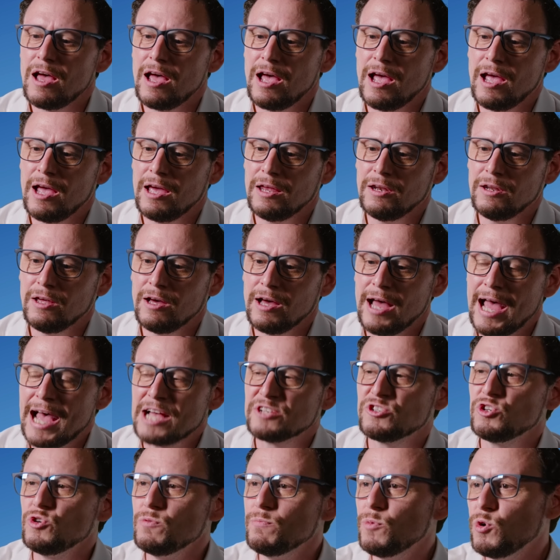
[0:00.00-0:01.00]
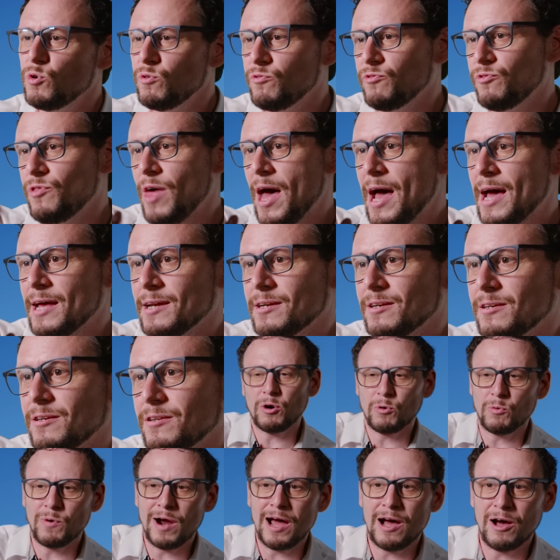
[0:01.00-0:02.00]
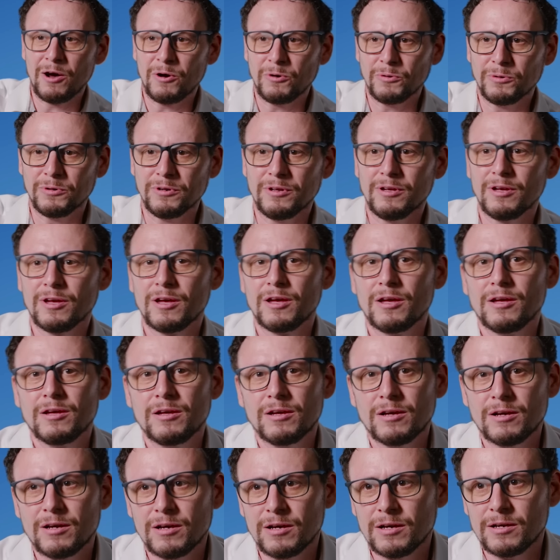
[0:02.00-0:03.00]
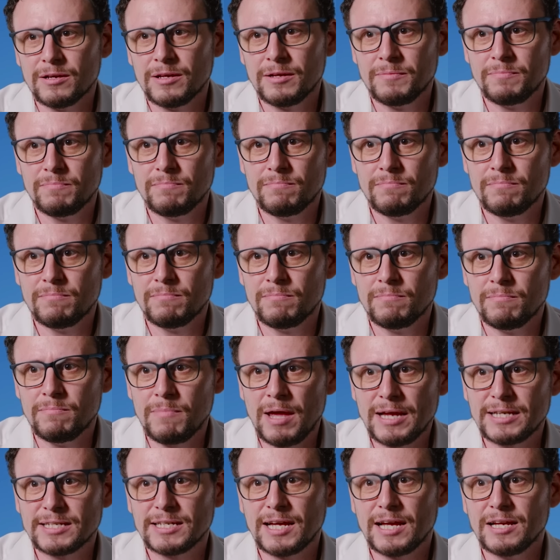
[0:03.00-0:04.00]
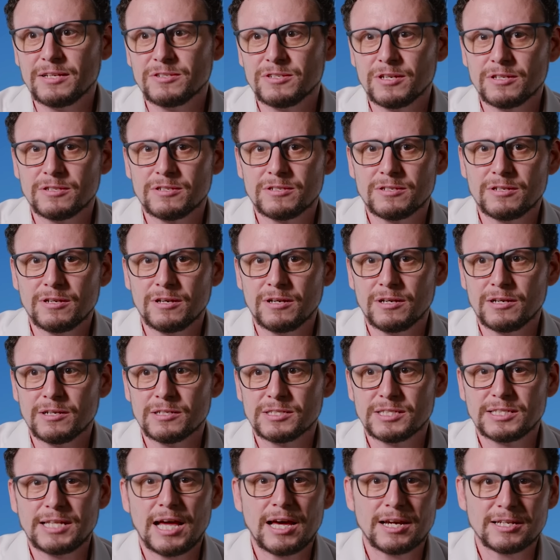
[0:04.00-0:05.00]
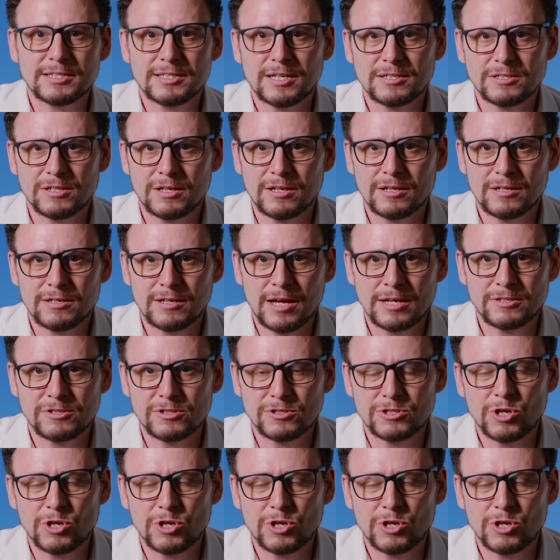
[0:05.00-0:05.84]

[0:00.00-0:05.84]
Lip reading: And as you move that around, it maintains its status as a